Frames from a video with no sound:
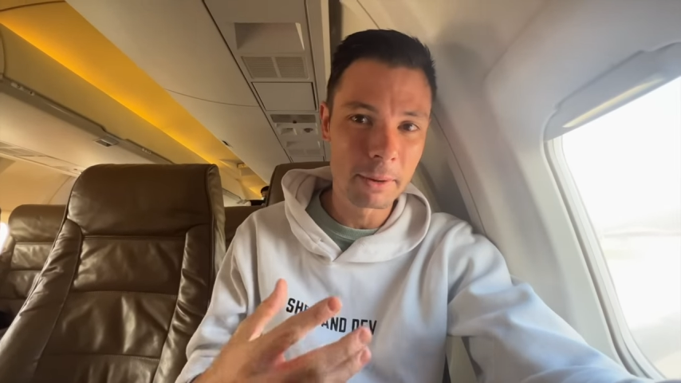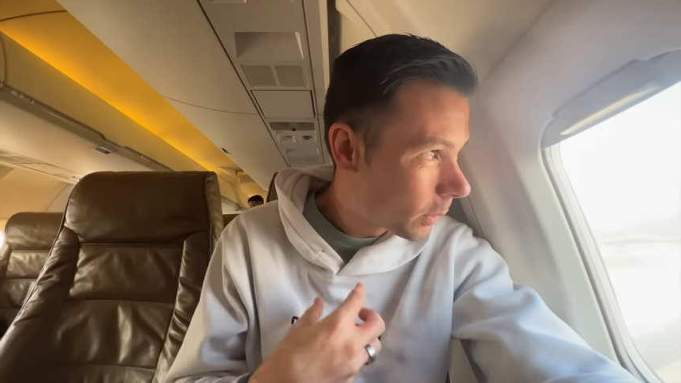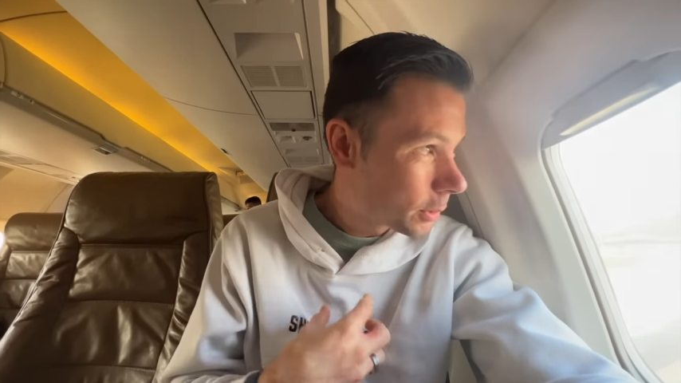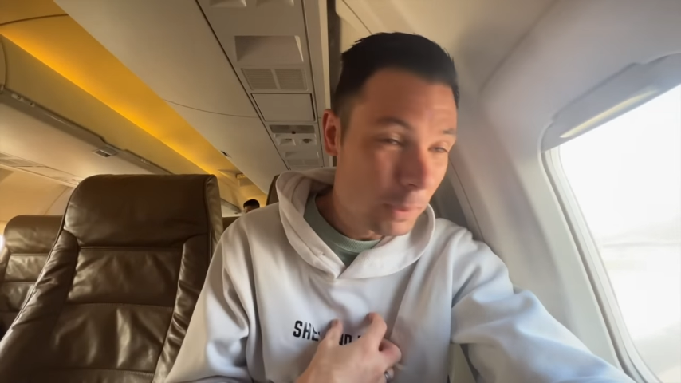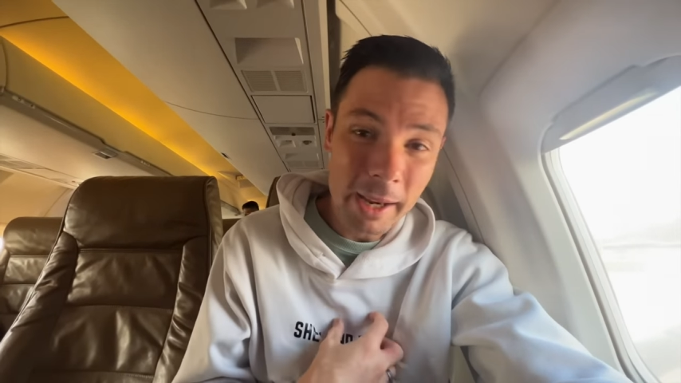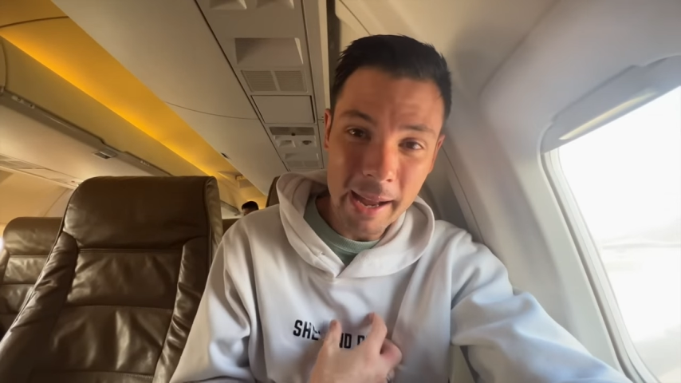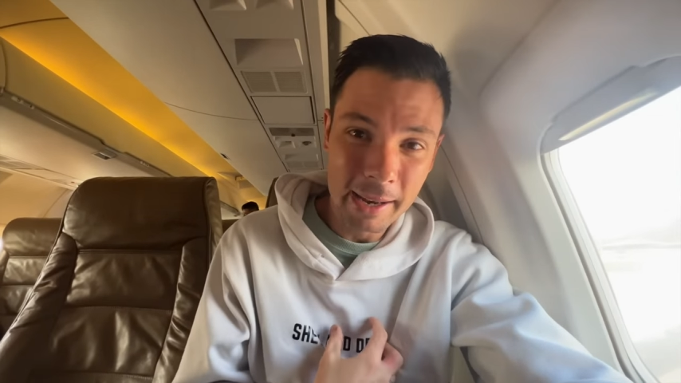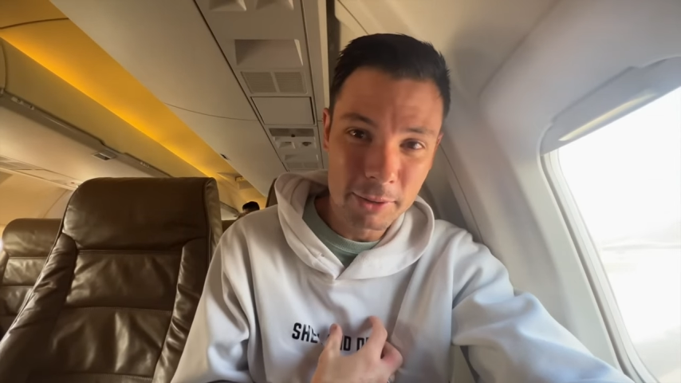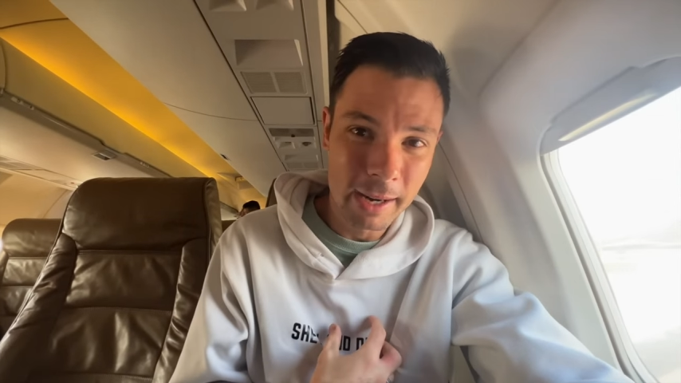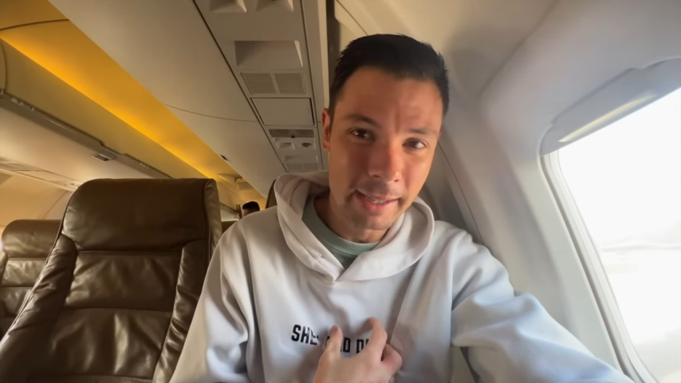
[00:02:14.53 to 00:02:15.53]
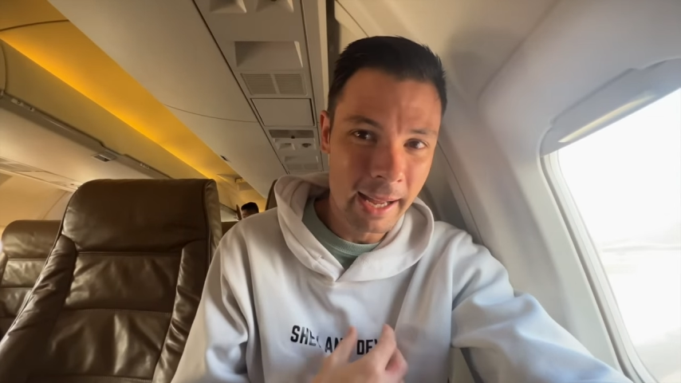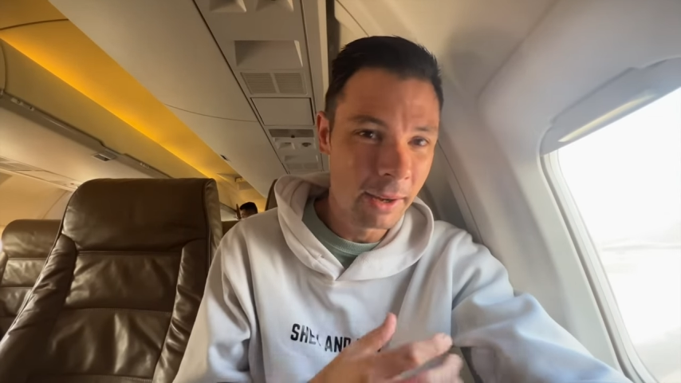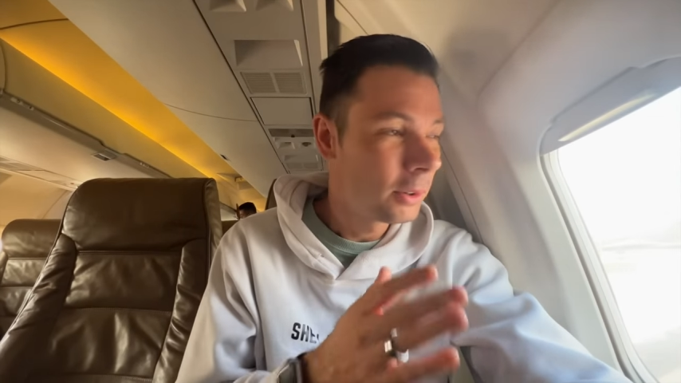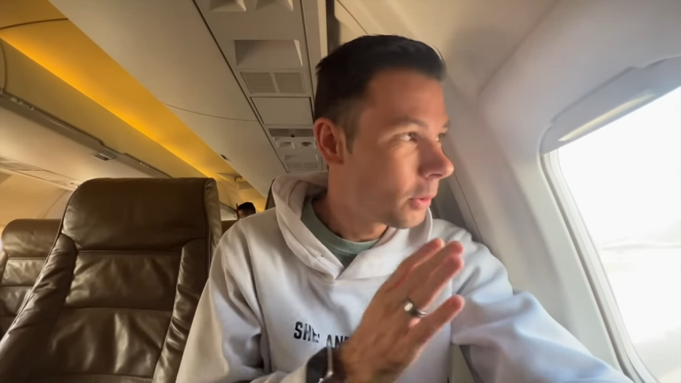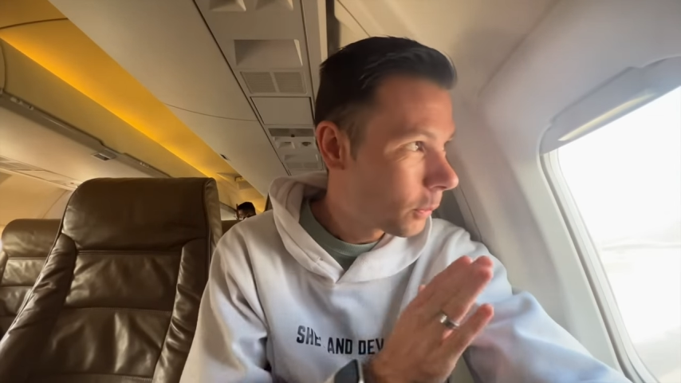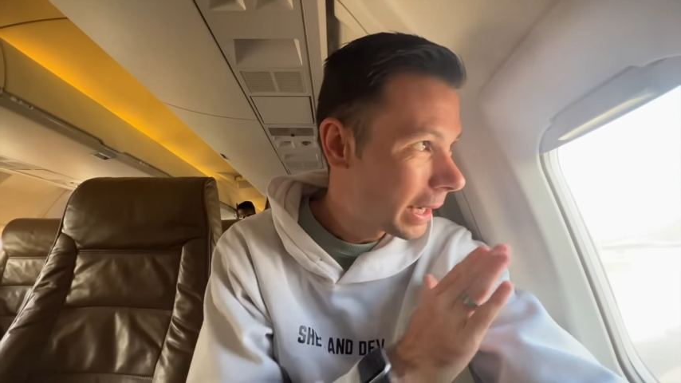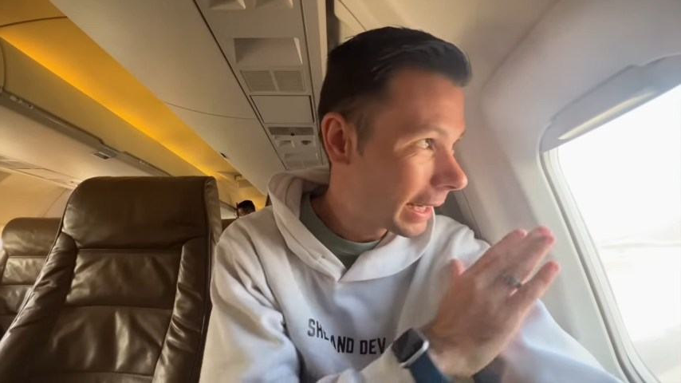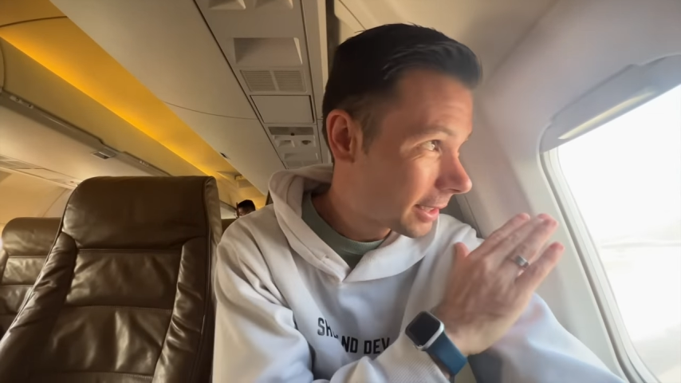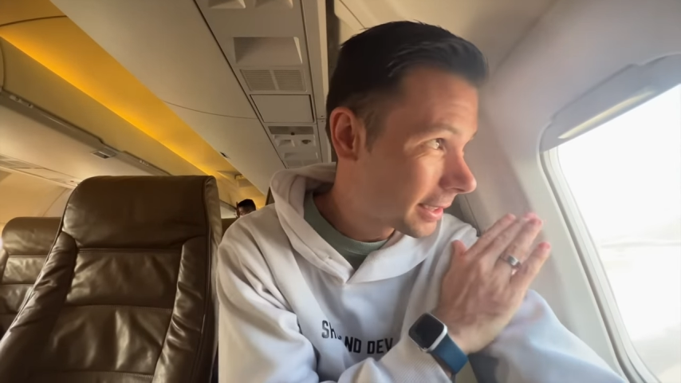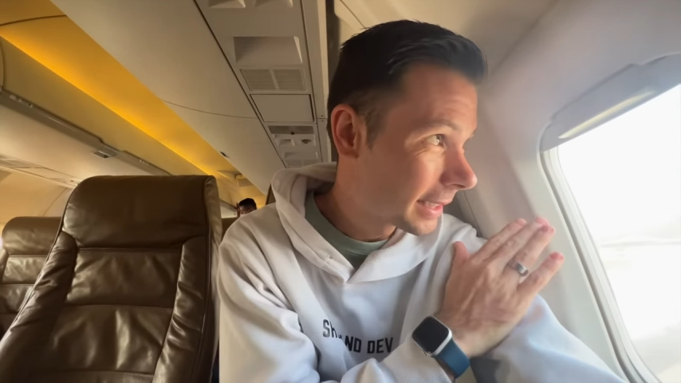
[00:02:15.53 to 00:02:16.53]
which we are at right now, we
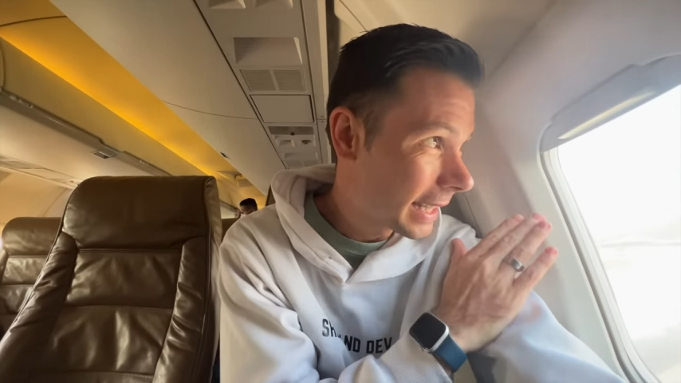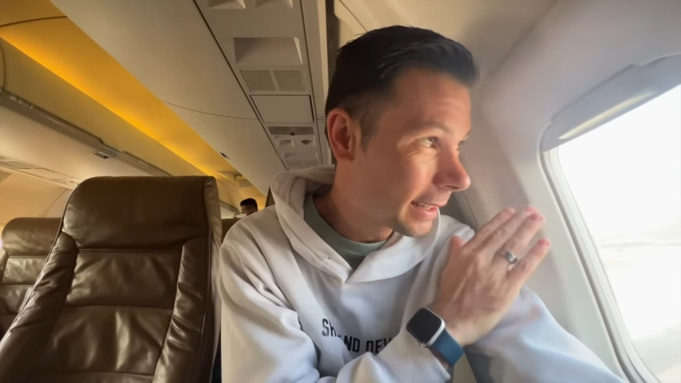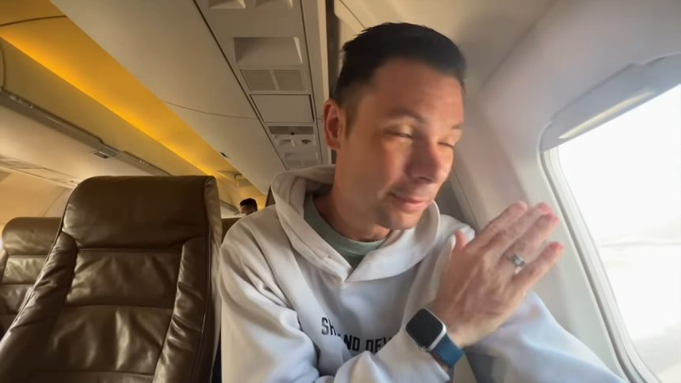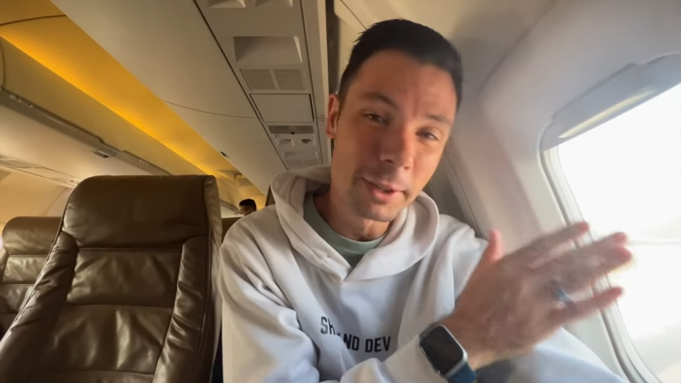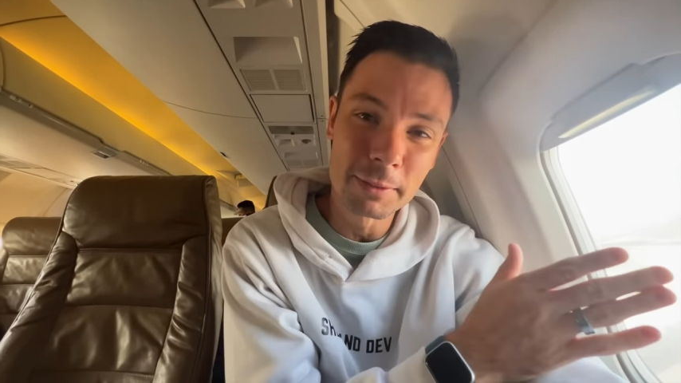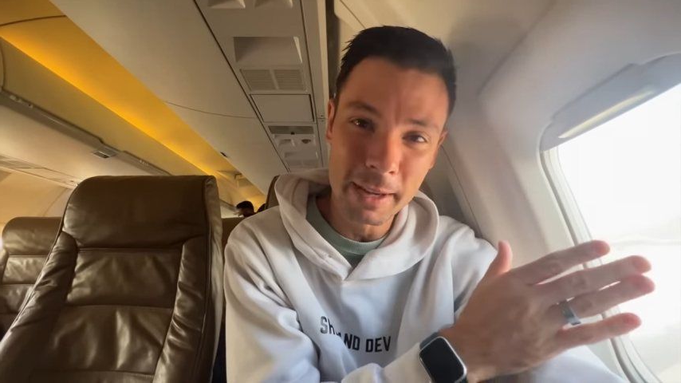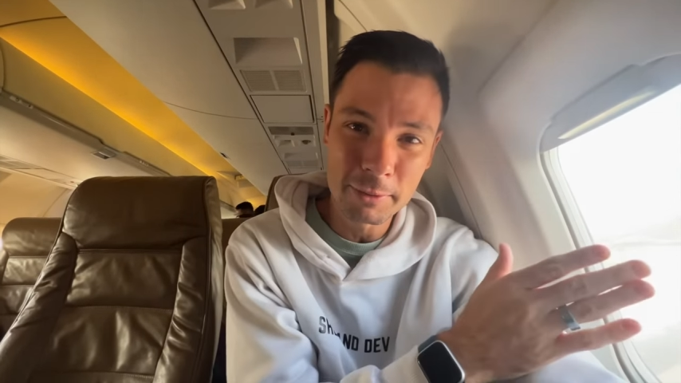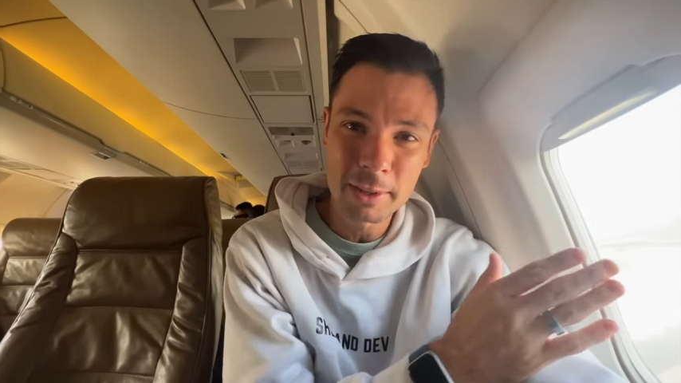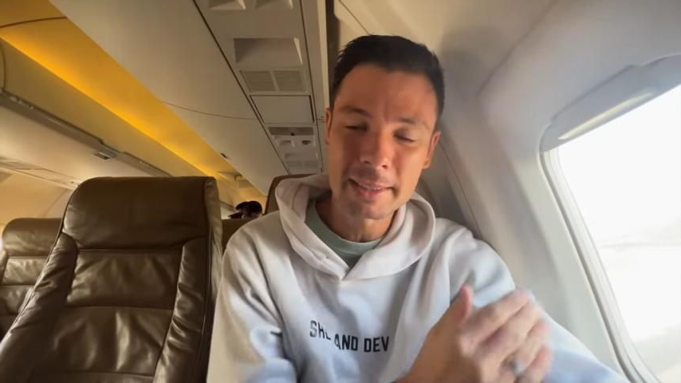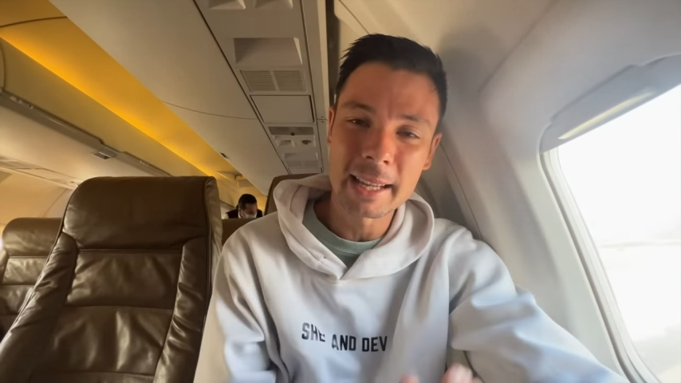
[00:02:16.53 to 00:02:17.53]
get to see the view of Everest.